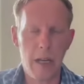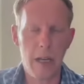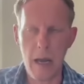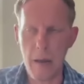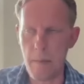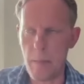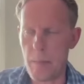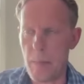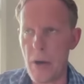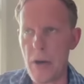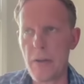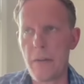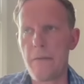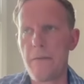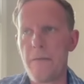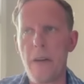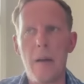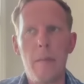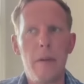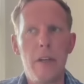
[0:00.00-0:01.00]
you get
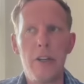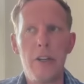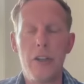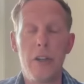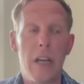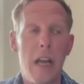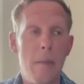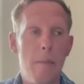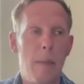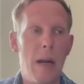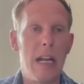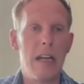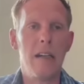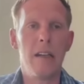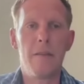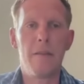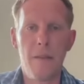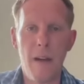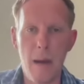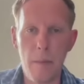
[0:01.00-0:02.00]
broken families, you get
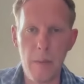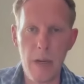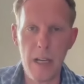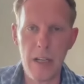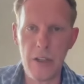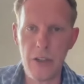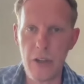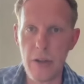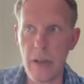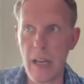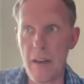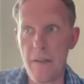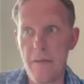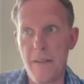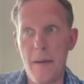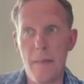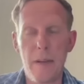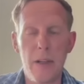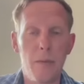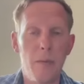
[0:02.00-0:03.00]
blended families, you get
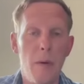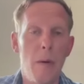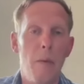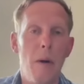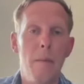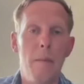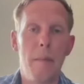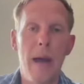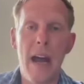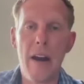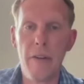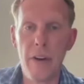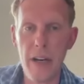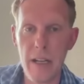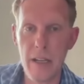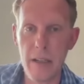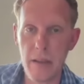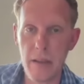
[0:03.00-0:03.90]
families where one parent